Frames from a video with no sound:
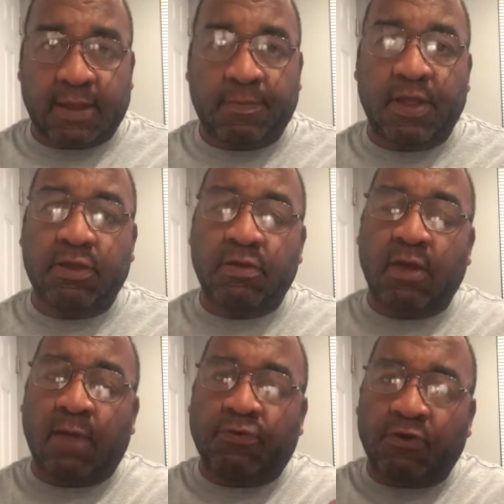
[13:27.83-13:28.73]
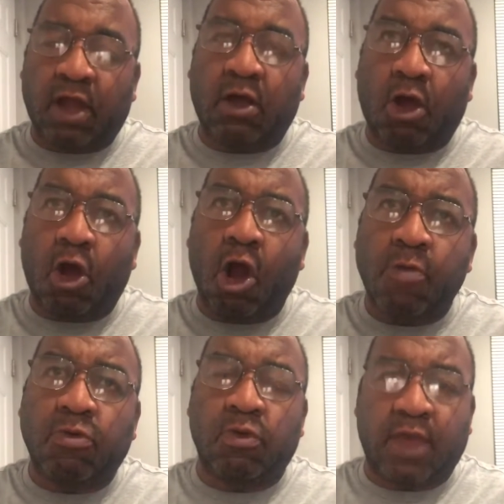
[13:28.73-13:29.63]
But you, I'm trying to
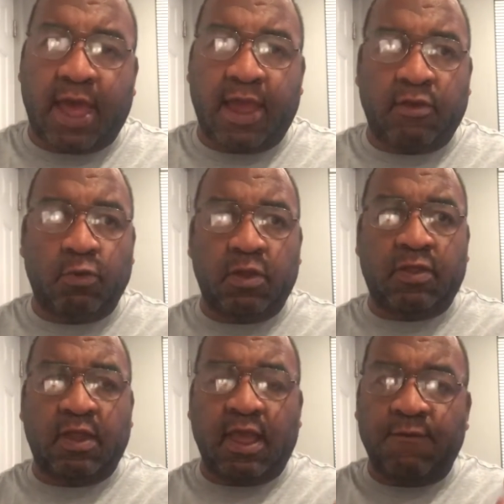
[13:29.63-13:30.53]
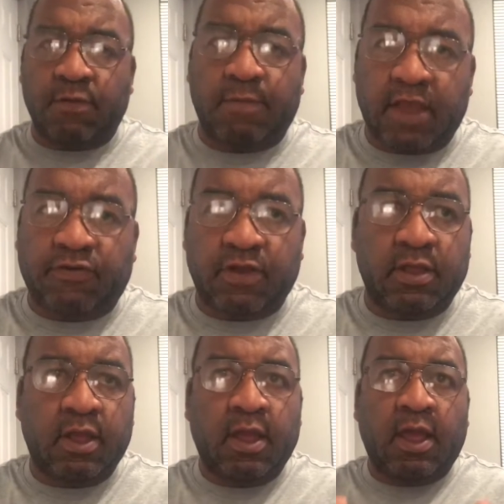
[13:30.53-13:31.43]
arm you guys with the information
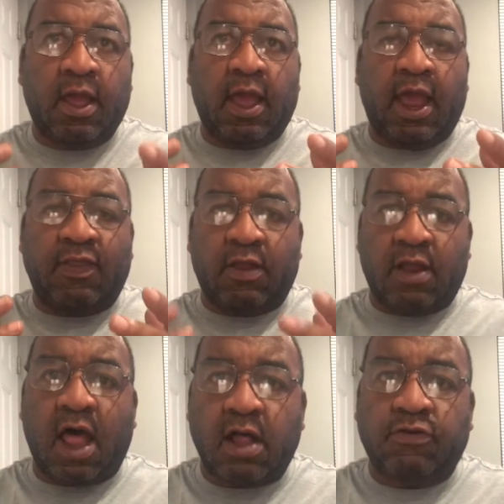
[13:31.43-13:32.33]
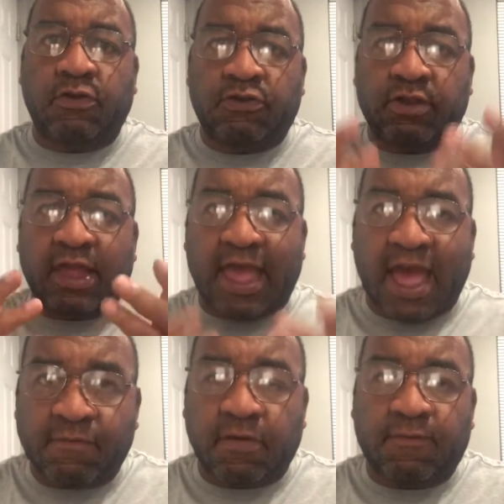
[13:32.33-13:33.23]
and the knowledge you should
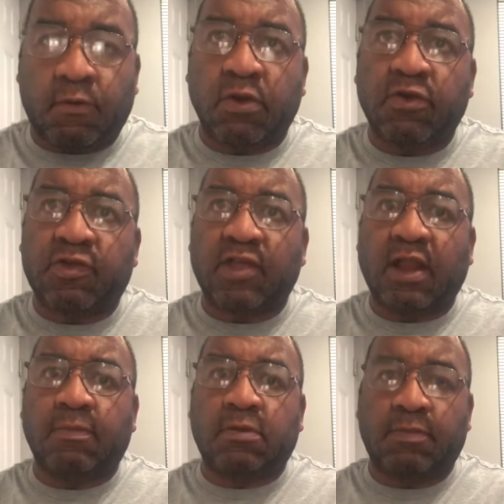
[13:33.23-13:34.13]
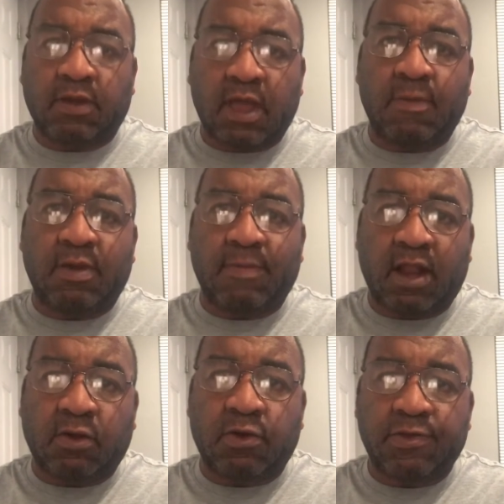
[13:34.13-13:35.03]
have before you sign up to become a
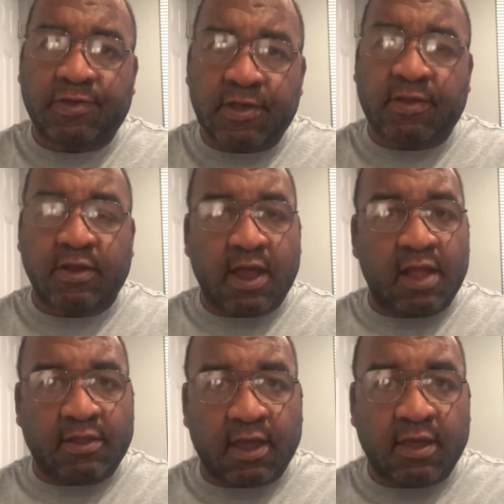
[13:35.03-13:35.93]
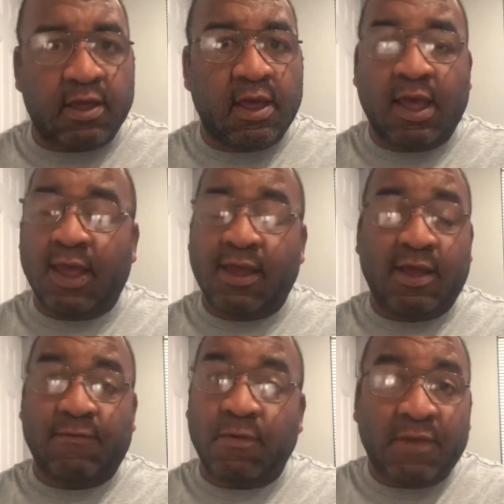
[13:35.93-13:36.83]
medical assistant. Now I tell you,
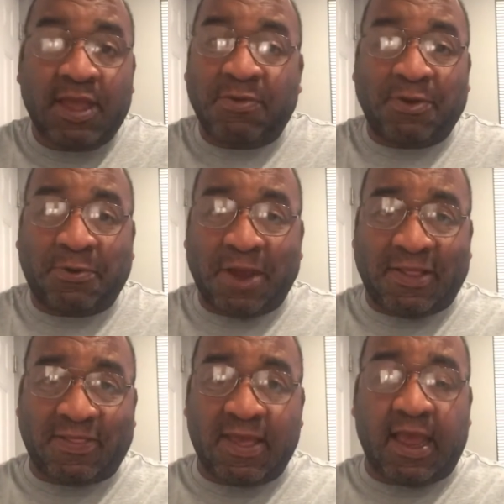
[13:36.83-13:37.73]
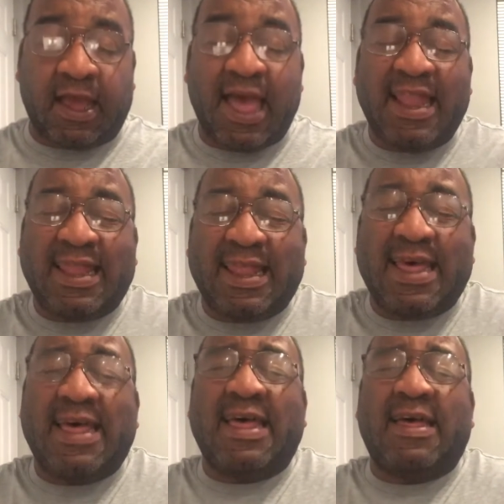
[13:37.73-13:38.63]
for me it was a great thing. I
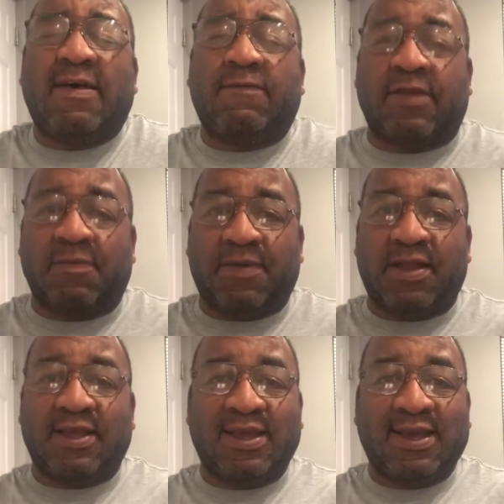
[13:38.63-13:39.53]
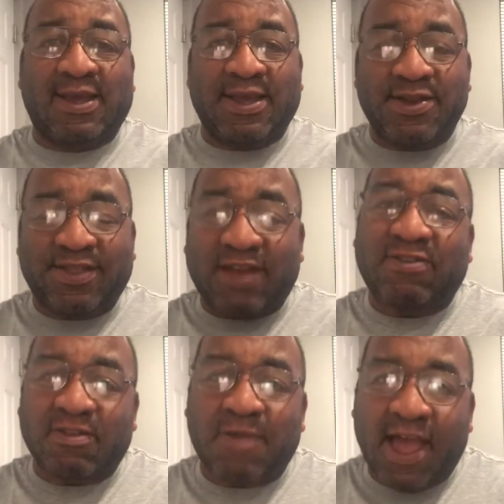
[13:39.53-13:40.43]
loved it, but you know that's
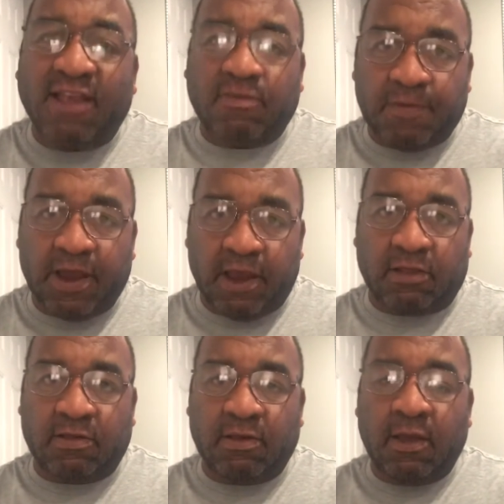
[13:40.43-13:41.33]
just my experience.